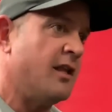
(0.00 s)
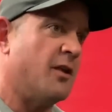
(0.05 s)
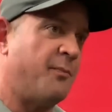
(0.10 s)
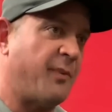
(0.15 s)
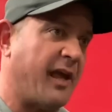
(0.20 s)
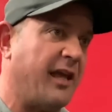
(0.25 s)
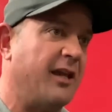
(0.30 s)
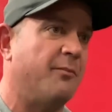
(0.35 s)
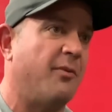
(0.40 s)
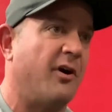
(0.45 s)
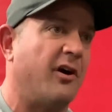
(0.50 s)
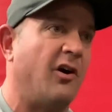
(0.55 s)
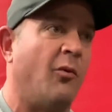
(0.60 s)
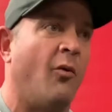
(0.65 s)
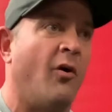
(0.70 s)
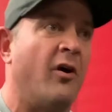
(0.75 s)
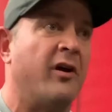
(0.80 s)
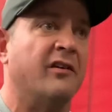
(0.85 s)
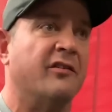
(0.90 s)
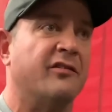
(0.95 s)
The peanut butter
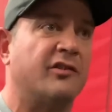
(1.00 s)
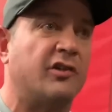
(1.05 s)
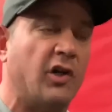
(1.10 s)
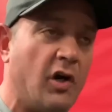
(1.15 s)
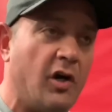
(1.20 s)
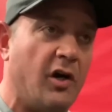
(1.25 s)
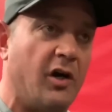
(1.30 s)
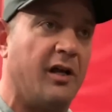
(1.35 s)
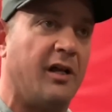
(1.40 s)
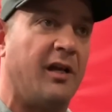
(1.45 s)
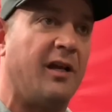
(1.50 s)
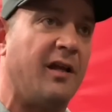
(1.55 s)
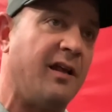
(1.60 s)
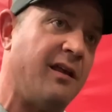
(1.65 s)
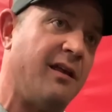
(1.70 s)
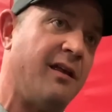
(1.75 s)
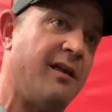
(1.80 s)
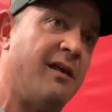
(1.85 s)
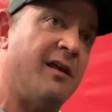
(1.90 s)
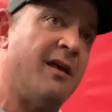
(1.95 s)
one is good,
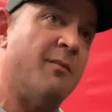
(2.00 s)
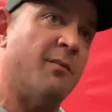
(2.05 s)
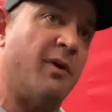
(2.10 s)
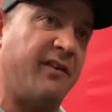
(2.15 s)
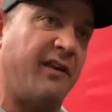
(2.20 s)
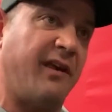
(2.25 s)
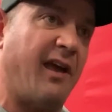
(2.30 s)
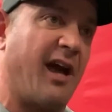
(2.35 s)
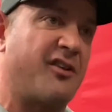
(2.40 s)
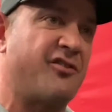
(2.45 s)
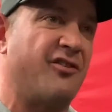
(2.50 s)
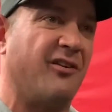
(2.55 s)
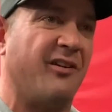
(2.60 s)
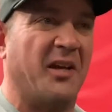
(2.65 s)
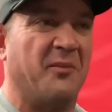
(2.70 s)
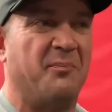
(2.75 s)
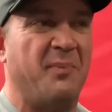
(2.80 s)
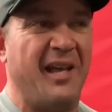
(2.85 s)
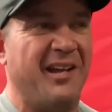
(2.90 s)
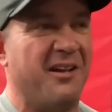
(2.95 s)
but the extra
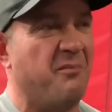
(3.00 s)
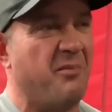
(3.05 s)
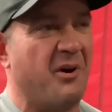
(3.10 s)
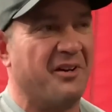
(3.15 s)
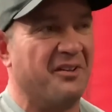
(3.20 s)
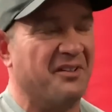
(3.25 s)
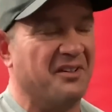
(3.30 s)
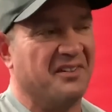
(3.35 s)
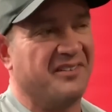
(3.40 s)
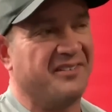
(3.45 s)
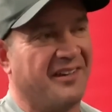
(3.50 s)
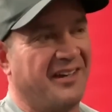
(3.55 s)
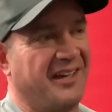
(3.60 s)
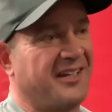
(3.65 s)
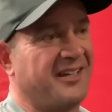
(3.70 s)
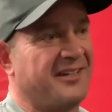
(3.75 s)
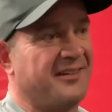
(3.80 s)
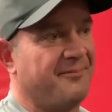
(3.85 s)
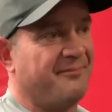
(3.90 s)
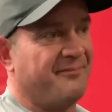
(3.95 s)
like peanut butter is
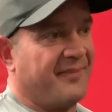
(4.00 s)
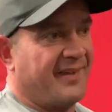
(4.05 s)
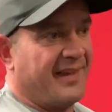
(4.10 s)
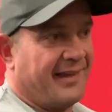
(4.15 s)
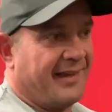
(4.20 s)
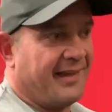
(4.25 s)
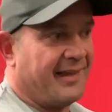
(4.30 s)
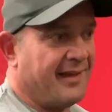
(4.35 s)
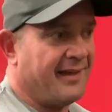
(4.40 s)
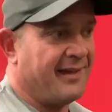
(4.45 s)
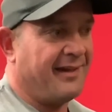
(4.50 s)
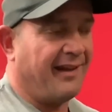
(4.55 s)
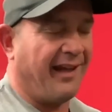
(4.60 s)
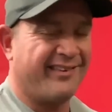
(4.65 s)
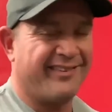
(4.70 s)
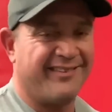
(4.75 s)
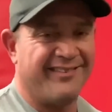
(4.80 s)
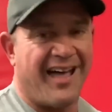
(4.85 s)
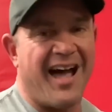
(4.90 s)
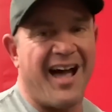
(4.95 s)
like,
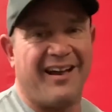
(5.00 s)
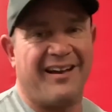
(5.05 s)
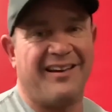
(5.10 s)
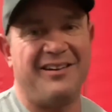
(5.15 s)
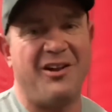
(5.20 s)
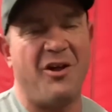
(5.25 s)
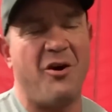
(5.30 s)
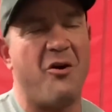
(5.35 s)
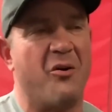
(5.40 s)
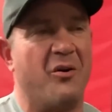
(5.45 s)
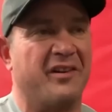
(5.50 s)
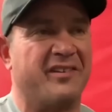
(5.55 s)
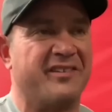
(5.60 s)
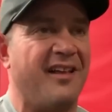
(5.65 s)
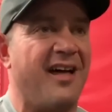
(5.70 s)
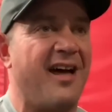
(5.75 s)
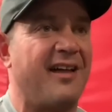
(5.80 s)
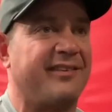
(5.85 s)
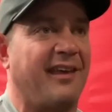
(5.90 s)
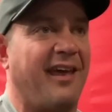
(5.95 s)
it's not. No, it's
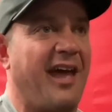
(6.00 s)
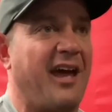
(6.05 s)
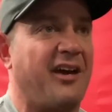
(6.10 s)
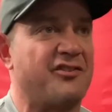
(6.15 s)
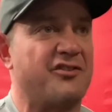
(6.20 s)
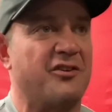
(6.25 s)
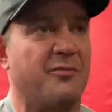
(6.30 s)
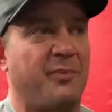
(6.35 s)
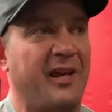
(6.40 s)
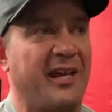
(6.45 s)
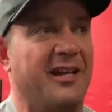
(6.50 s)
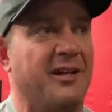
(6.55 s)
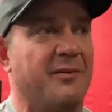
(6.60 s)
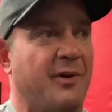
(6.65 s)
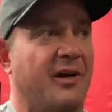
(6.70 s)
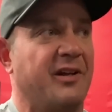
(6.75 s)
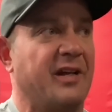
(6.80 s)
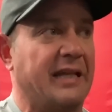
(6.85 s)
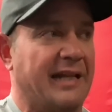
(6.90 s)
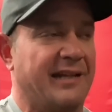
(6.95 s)
not the extra peanut
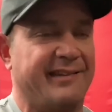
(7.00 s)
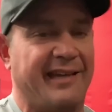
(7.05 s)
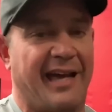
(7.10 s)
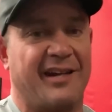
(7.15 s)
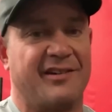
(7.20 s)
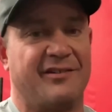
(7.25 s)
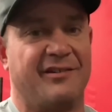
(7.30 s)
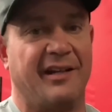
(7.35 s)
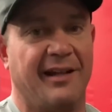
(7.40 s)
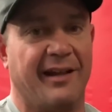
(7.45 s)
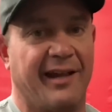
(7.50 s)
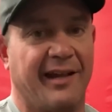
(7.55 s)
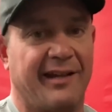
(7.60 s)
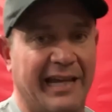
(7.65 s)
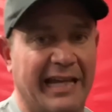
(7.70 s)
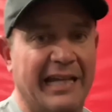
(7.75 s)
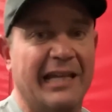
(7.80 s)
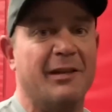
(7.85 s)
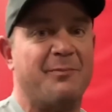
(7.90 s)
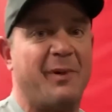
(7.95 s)
butter that's actually like
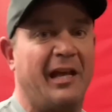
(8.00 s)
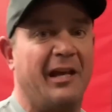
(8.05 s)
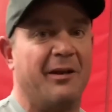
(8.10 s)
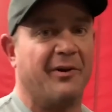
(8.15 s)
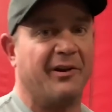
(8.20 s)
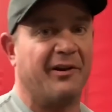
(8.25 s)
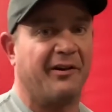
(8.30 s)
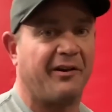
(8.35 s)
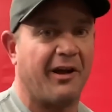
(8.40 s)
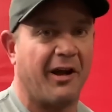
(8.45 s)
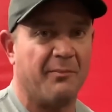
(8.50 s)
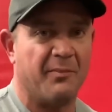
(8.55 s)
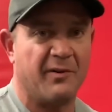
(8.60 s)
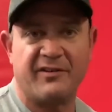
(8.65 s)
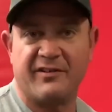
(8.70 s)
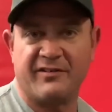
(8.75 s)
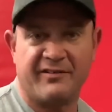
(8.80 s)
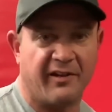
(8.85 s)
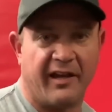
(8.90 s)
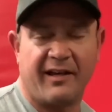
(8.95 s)
in the peanut butter cup.
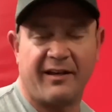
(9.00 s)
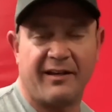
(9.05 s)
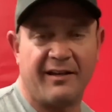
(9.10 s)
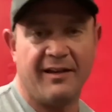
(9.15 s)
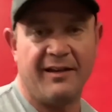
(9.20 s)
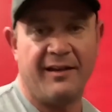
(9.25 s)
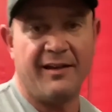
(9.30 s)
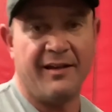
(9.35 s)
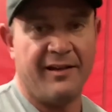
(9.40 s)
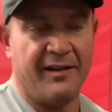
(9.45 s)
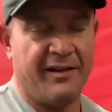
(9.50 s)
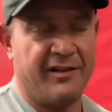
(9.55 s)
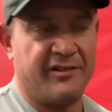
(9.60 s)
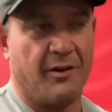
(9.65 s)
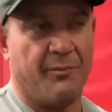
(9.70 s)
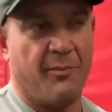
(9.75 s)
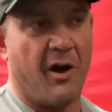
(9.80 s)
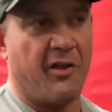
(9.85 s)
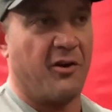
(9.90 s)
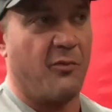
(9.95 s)
It's just like
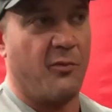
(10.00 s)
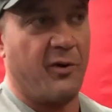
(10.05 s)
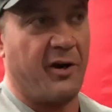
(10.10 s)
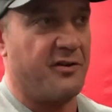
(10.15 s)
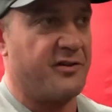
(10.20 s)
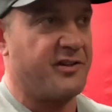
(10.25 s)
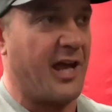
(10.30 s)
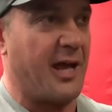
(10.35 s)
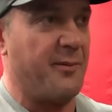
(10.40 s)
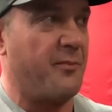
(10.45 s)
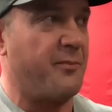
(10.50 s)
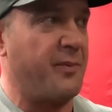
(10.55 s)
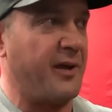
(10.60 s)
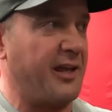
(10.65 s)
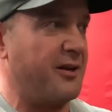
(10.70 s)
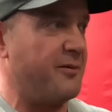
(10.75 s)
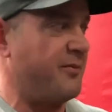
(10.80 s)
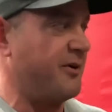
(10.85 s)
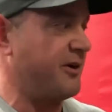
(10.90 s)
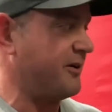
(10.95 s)
some other weird type of
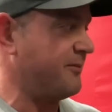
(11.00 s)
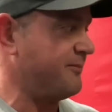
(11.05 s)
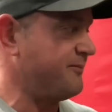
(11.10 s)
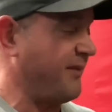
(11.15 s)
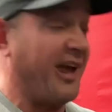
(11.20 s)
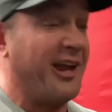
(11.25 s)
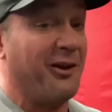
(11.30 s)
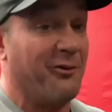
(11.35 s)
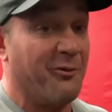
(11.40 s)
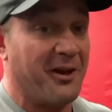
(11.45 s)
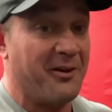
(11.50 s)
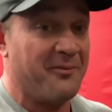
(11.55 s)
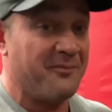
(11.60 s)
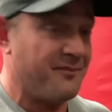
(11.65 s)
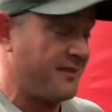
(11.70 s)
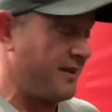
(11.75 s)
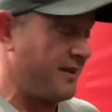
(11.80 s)
peanut butter. Anyway.